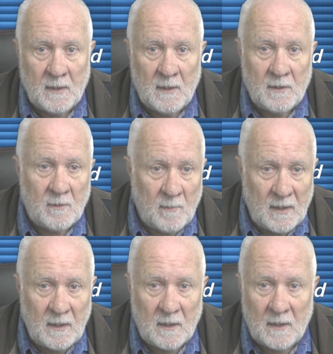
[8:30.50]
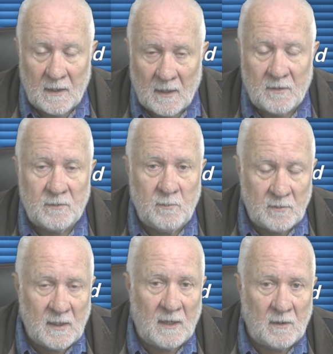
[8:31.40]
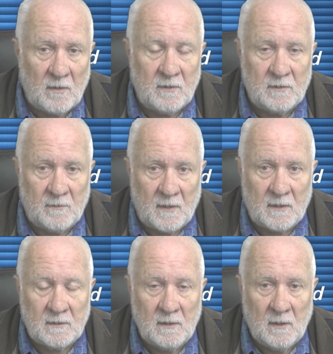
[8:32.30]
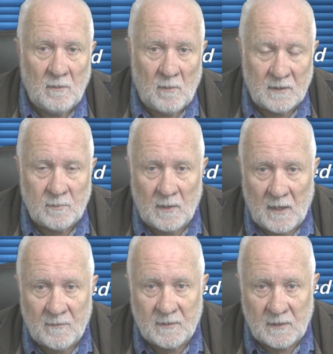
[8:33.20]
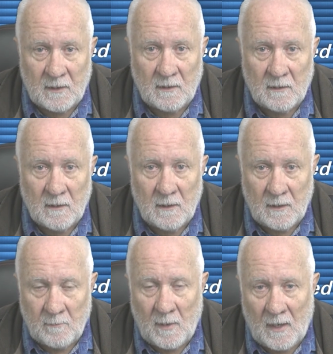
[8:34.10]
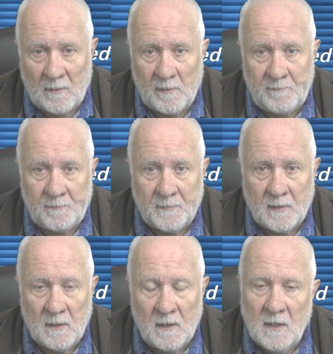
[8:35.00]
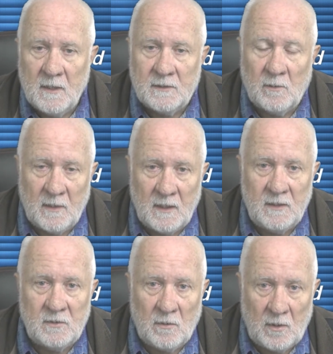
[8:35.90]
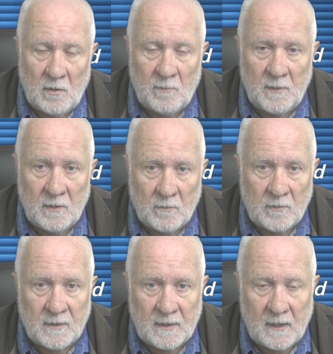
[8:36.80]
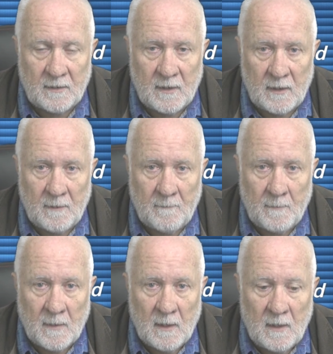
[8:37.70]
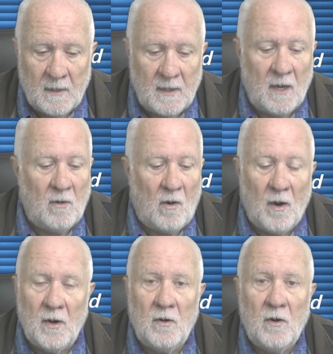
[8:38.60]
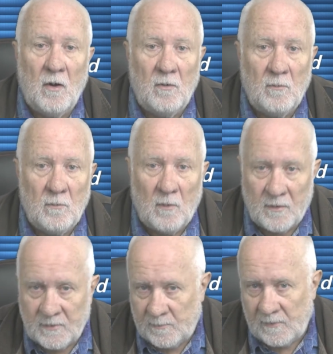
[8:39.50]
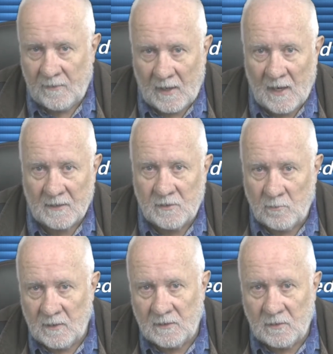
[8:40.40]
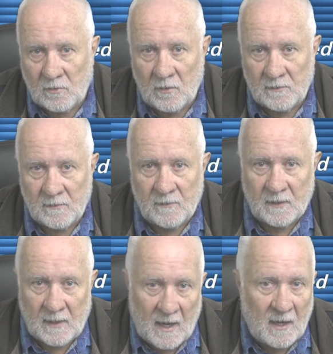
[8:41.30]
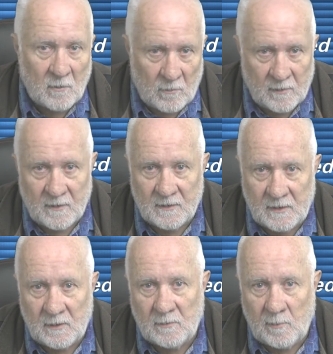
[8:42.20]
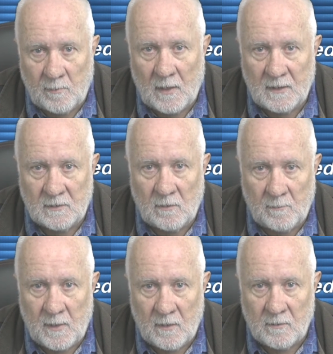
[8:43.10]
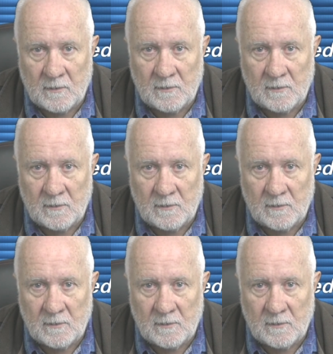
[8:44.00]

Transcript: The media and others will take notice of us once we have a seat in Parliament. So we need your help in order to get there. Now, I don't know what the specific answer is in terms of the gag order that seems to be placed on parents.